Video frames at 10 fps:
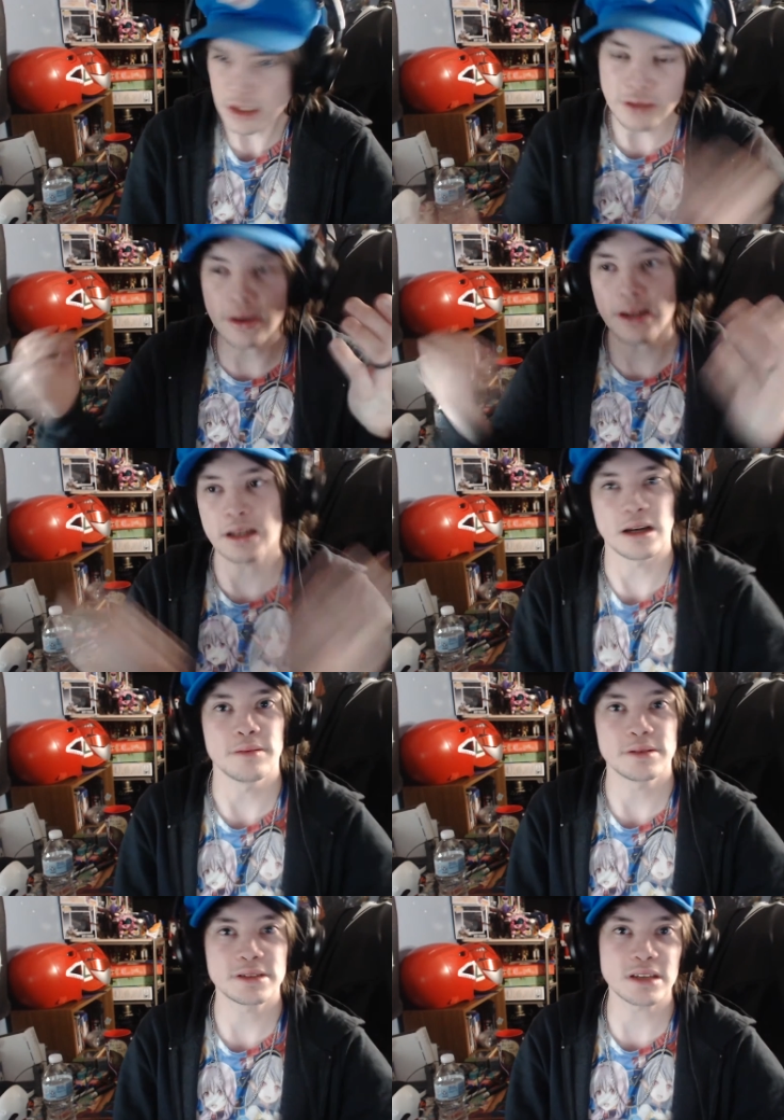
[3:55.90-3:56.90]
why not?
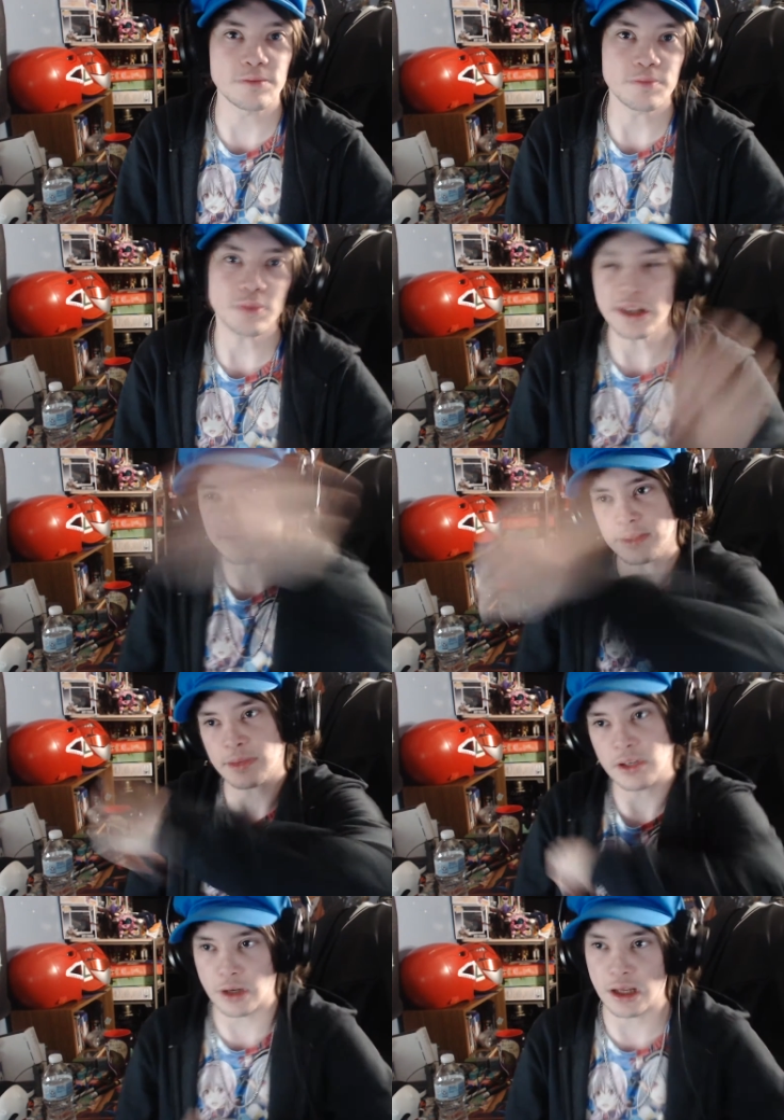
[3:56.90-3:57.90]
So leave some
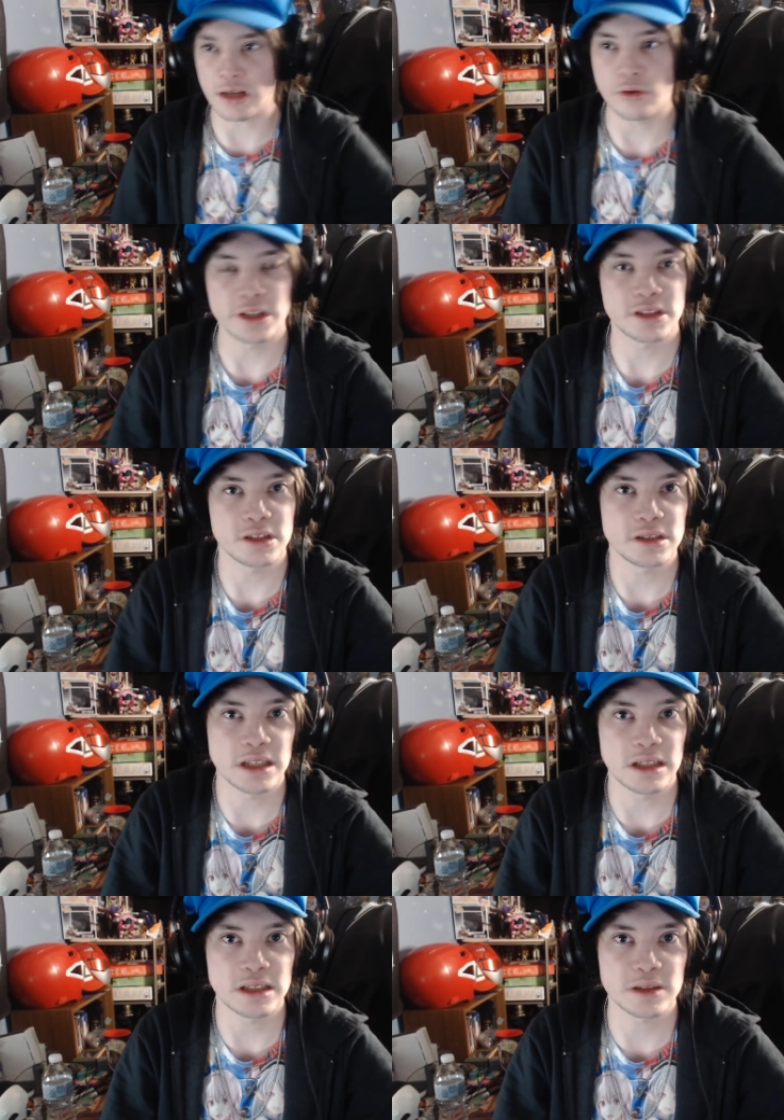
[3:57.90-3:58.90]
Q&A questions
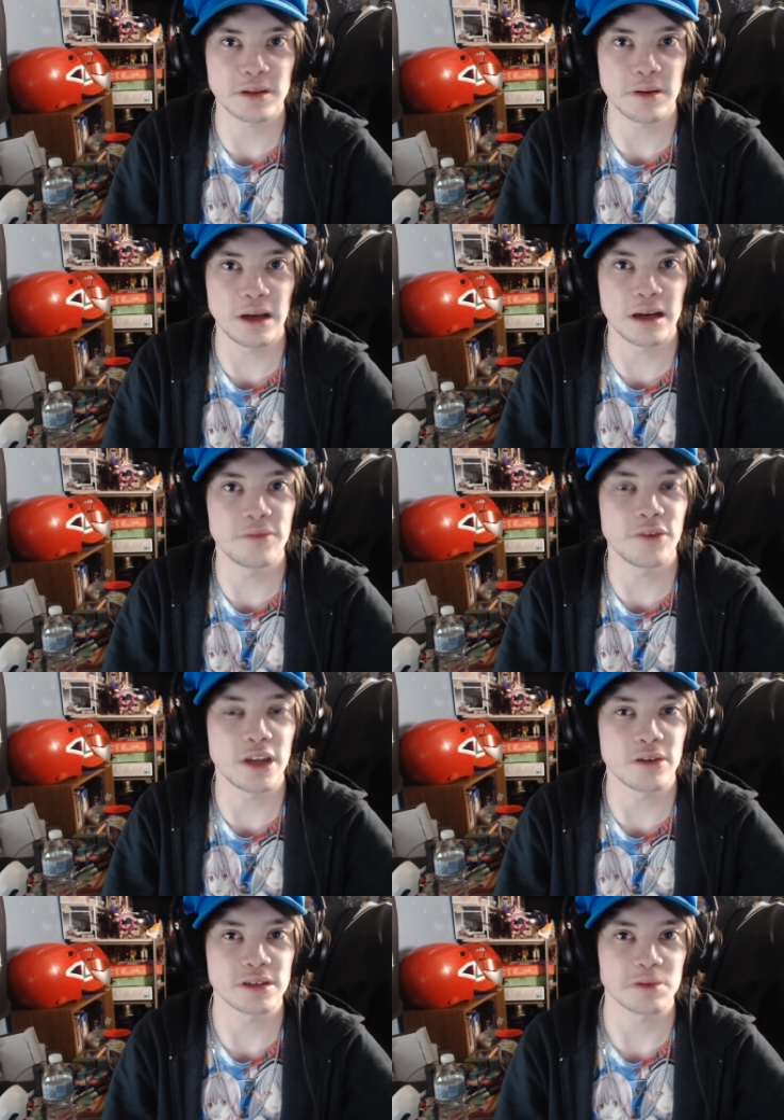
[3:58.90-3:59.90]
in this uh,
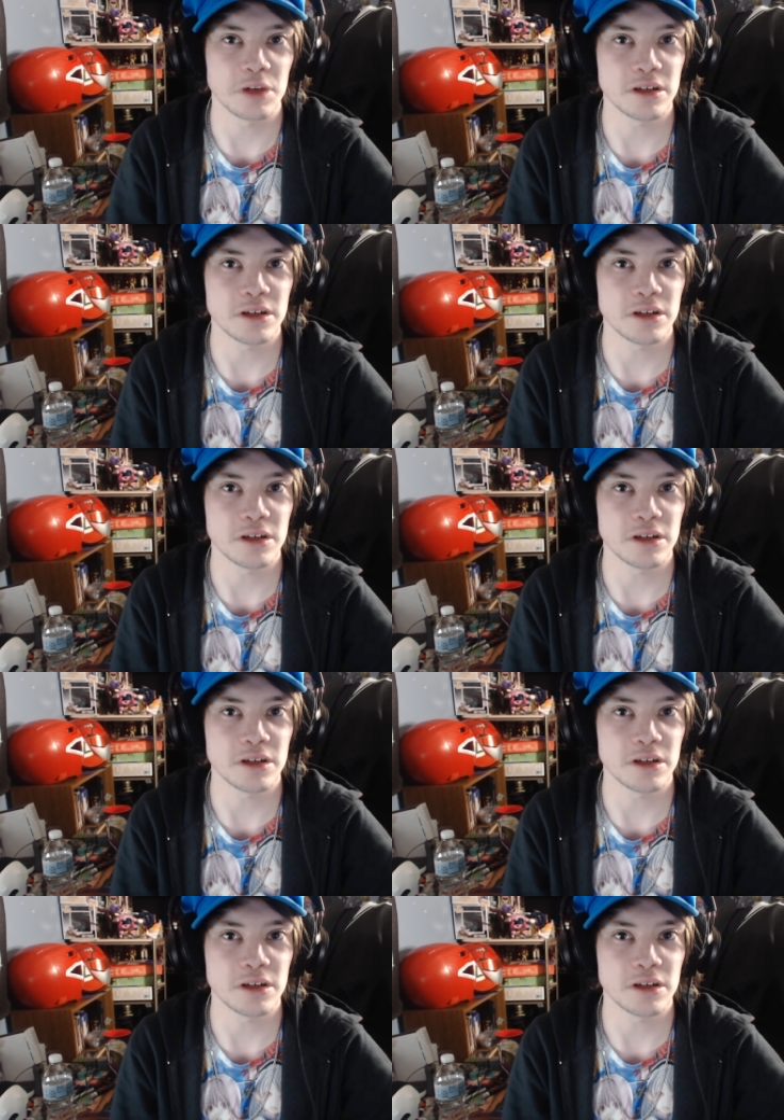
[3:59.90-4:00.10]
video as well,